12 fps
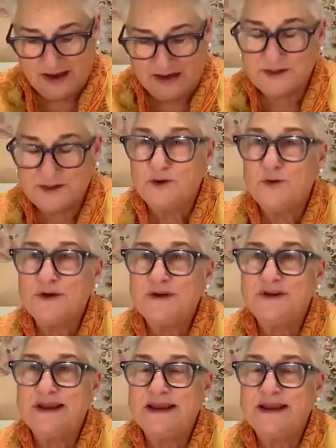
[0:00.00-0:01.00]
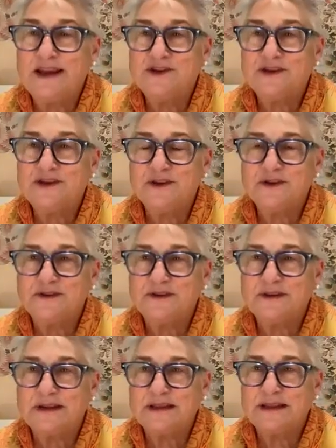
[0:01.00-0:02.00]
As they grew into teenage
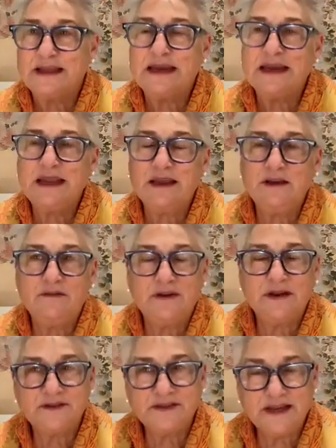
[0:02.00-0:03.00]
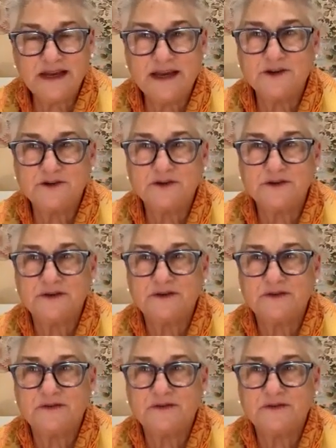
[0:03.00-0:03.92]
years, they lived as teenagers.